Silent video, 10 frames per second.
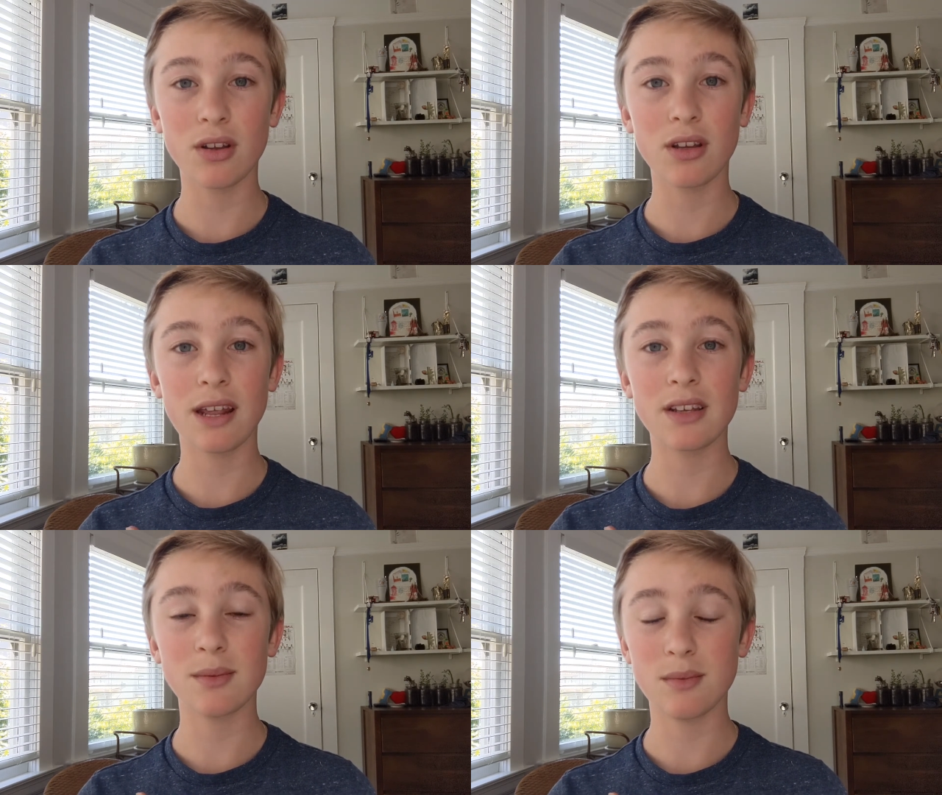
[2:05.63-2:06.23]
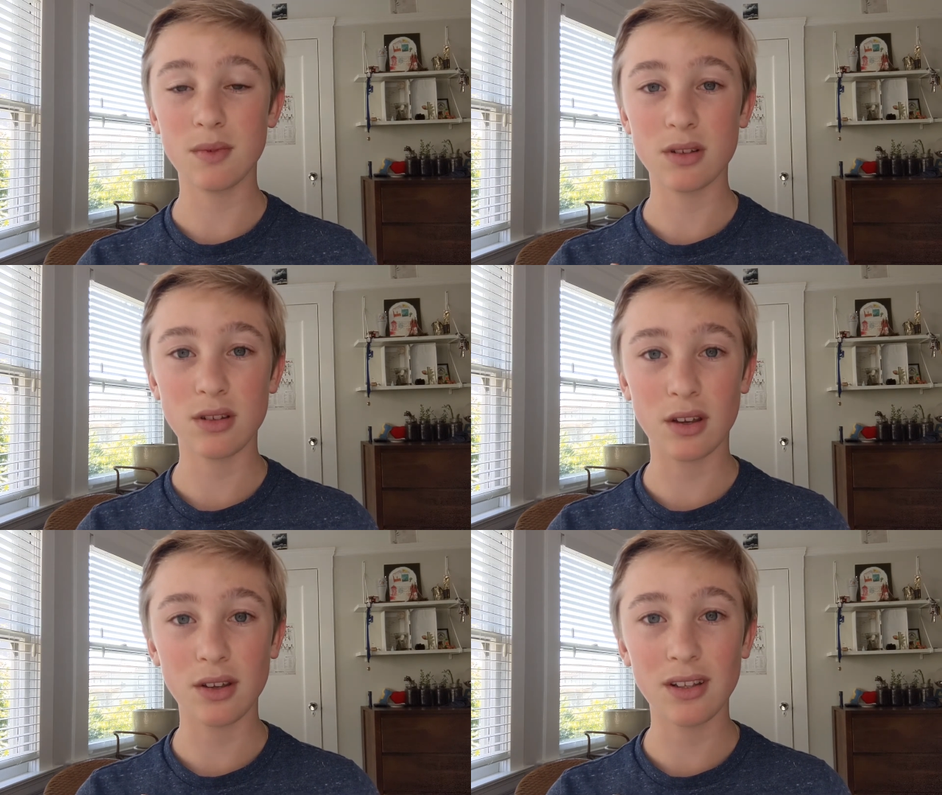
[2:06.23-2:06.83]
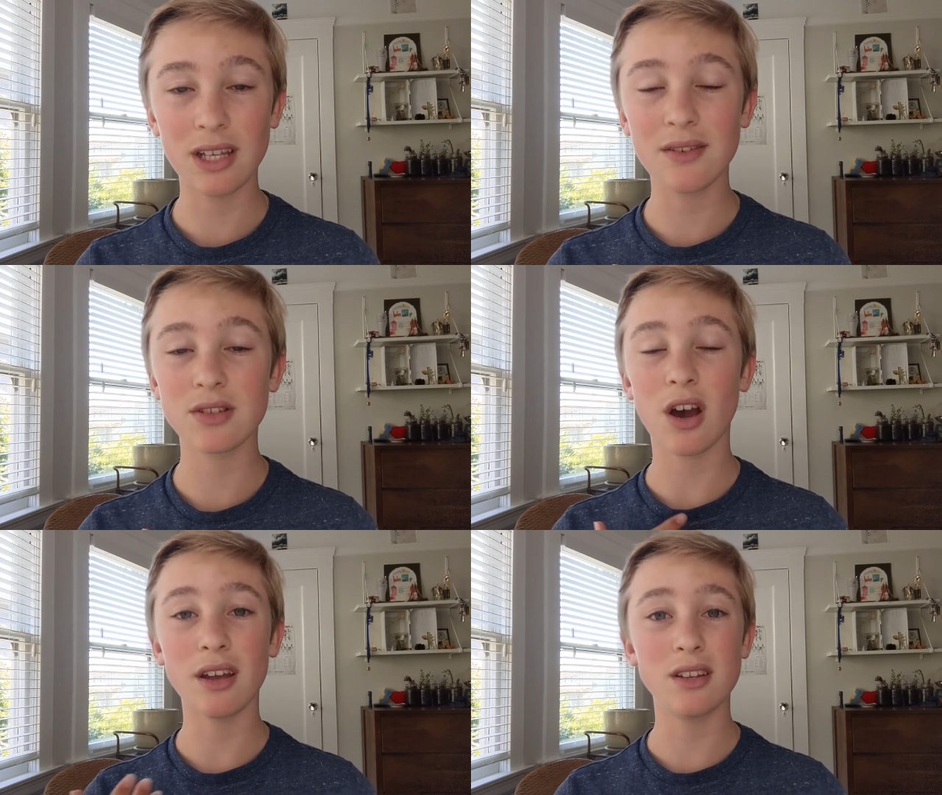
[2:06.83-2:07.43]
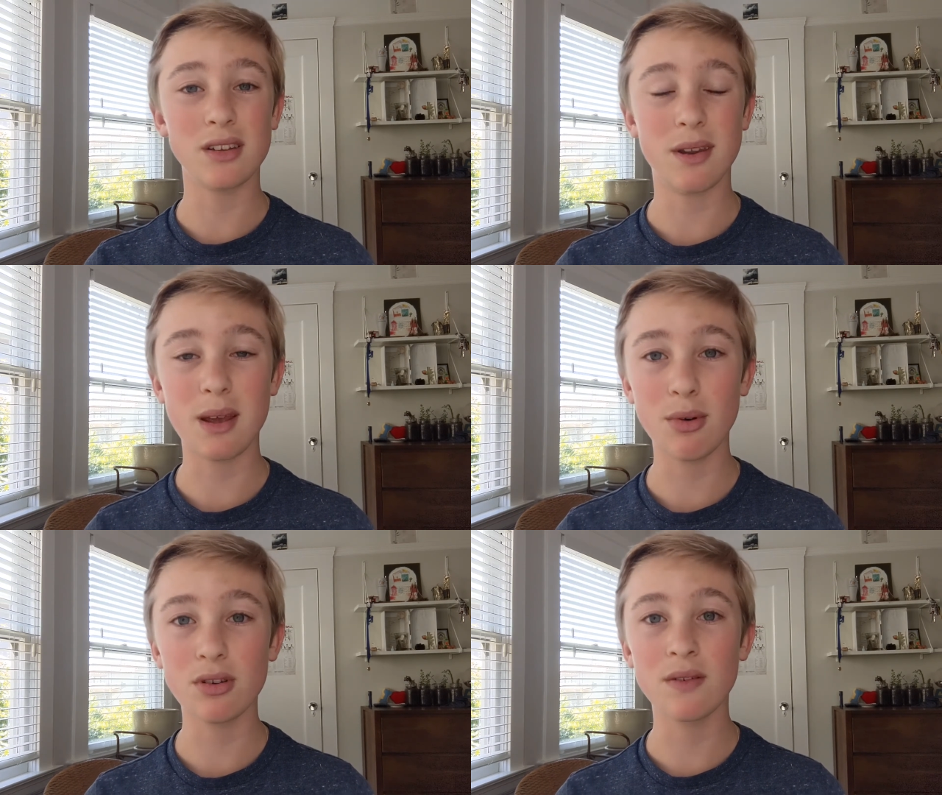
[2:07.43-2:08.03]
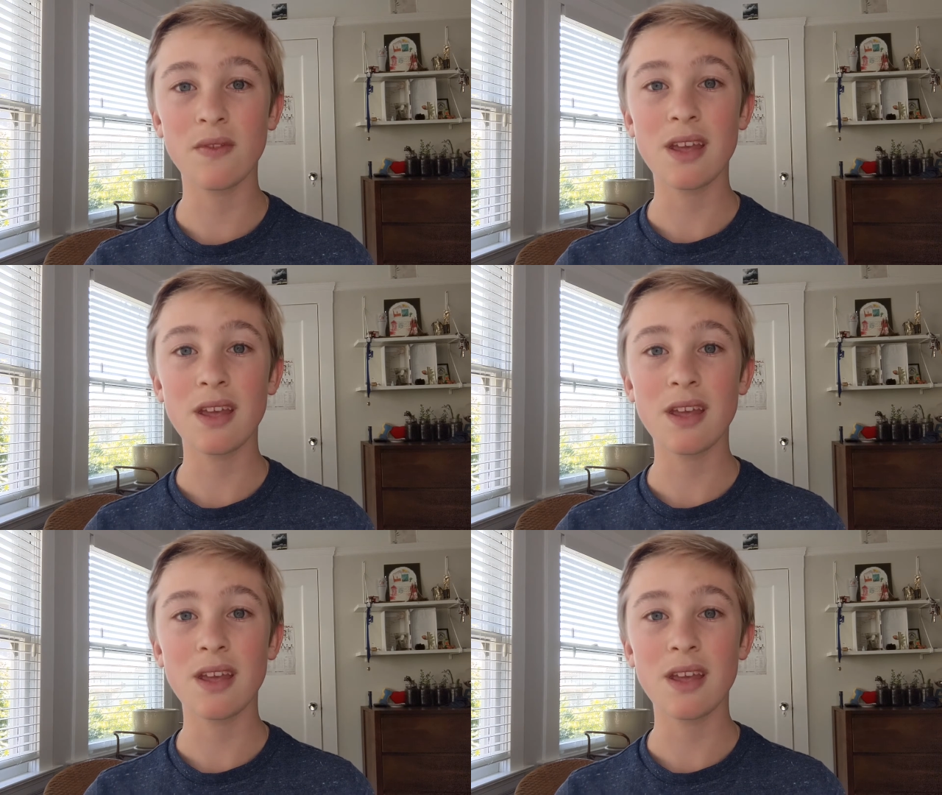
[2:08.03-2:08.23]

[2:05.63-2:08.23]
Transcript: getting some succulent leaves, talking to the neighbors.